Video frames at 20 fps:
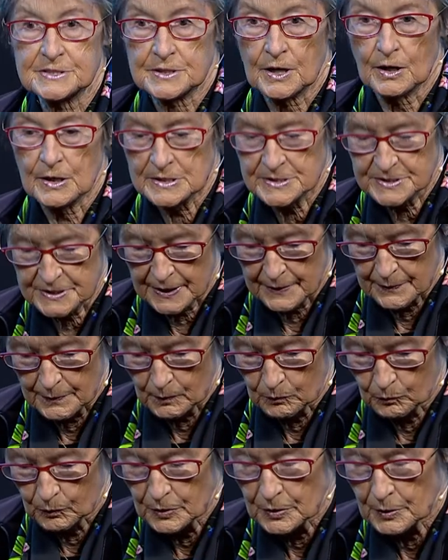starts in
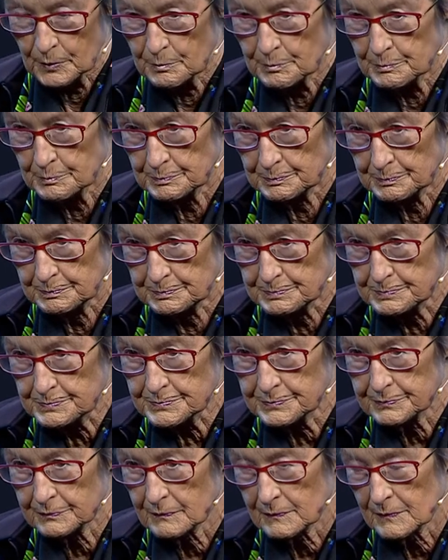the womb.
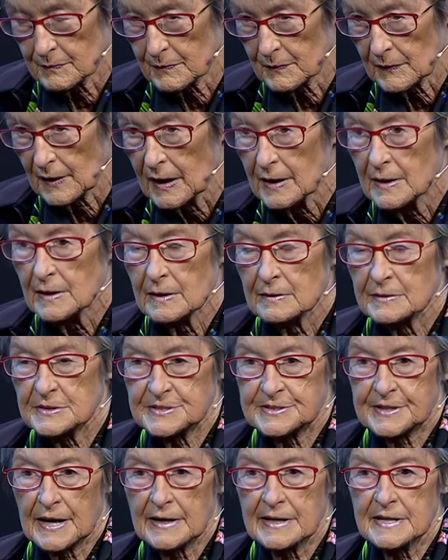The
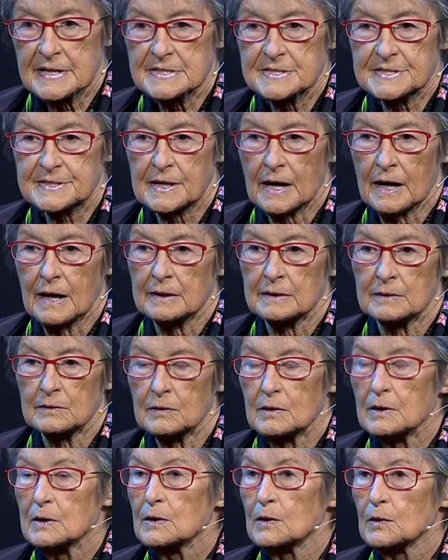study has gotten